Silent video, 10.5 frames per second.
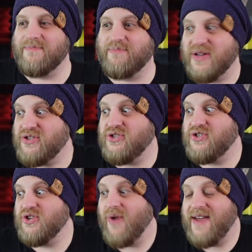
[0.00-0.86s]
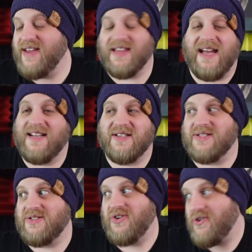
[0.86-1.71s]
But do I think they
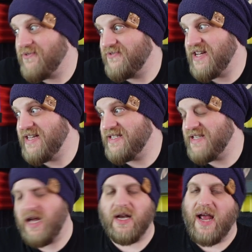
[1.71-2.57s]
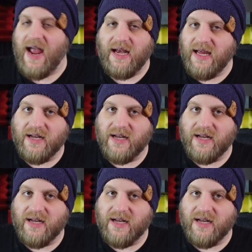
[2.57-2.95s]
deserved it in any